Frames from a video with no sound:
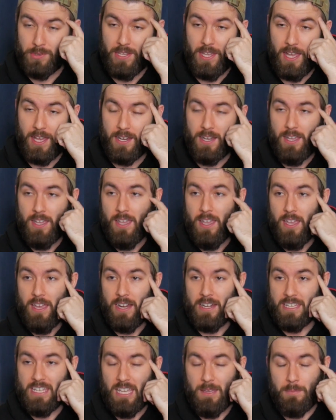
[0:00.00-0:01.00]
with that,
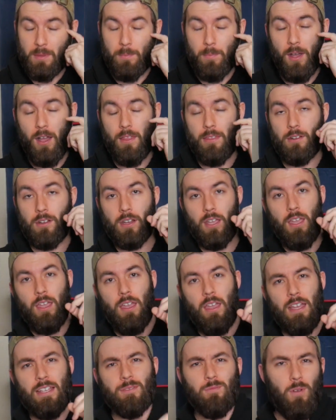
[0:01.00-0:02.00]
and I can't be bothered,
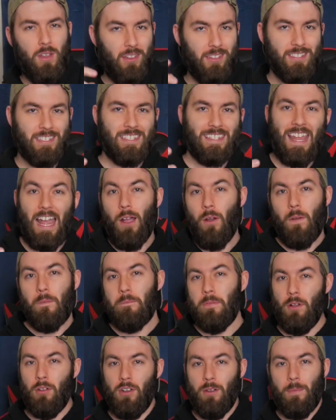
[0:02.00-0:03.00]
as well as just how I
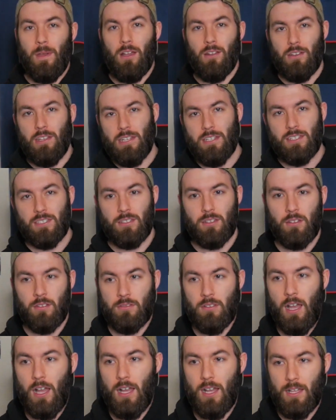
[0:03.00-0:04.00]
felt about each
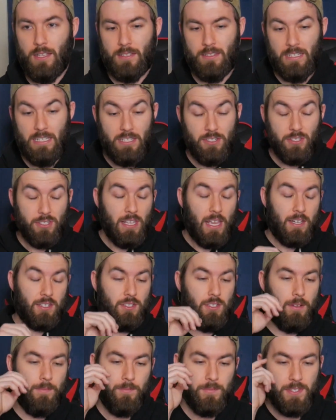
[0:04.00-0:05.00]

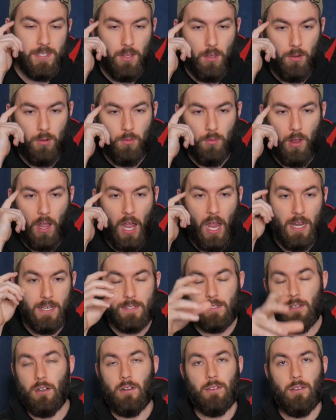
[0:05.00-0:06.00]
section. So I
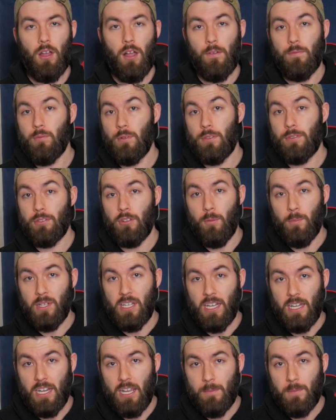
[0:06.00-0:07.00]
started off with
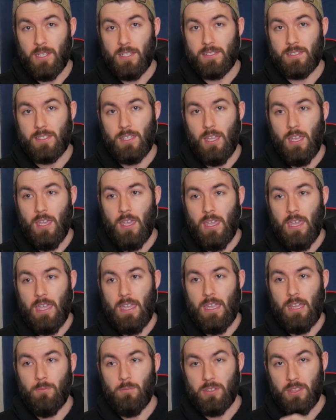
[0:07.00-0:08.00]
thermodynamics,
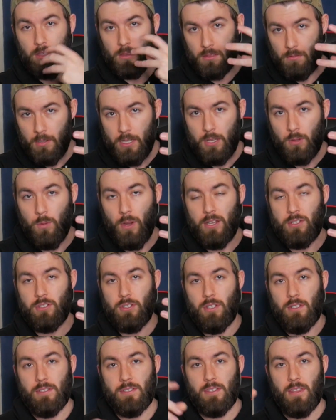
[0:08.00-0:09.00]
and with the 3
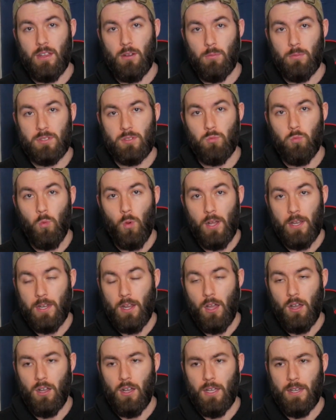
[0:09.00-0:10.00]
questions, there was one
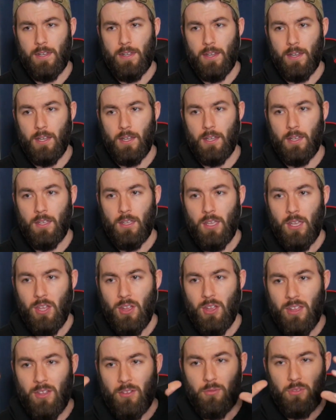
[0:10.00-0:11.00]
on
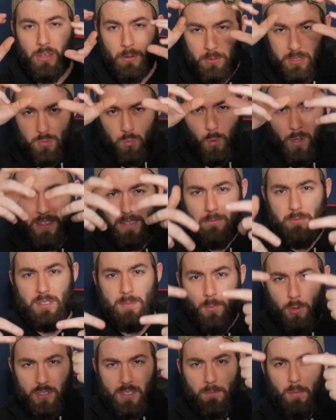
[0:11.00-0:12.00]
there was one that was
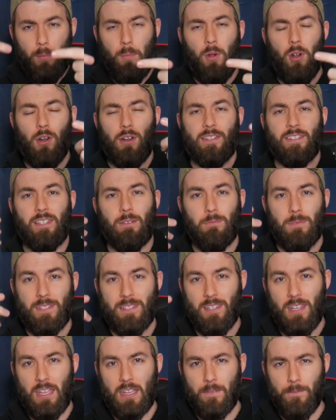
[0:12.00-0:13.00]
multiple parts that
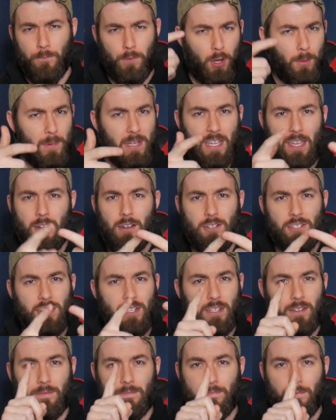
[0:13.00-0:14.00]
was like Fermi
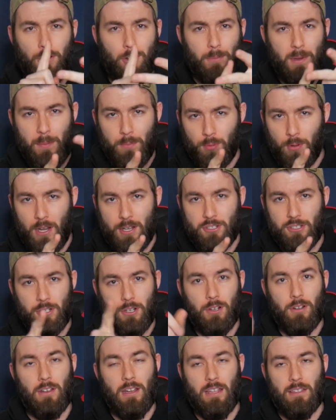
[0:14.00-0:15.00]
energy and Fermi
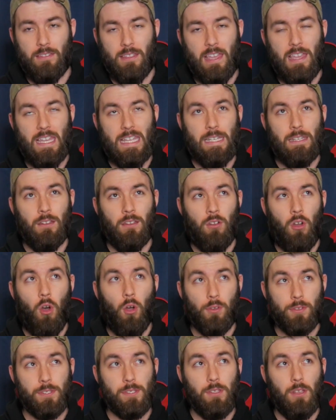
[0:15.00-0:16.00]
pressure, and then
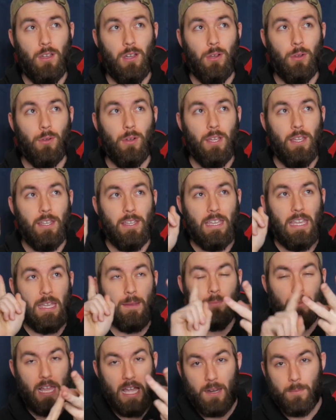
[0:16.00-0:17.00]
also
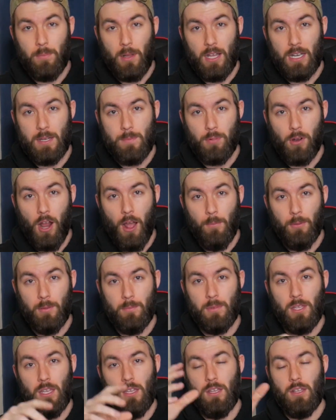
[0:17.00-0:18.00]
a black body
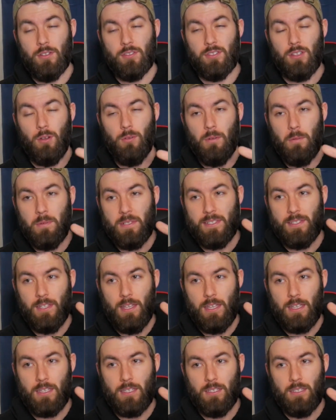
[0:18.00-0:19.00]
problem. So it was
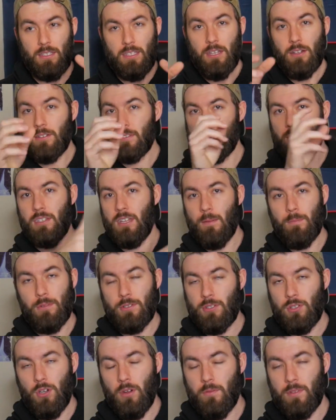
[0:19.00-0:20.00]
like, here's the
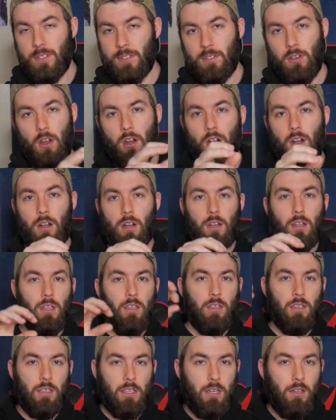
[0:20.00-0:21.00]
temperature of a star,
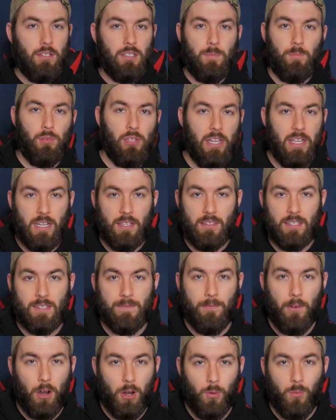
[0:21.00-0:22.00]
here's a planet this
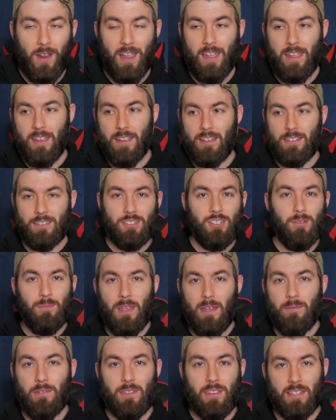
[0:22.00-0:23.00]
far away, assume
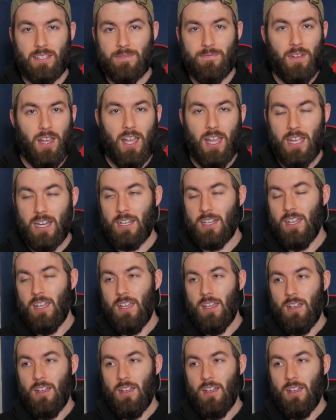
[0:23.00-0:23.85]
everything's fine,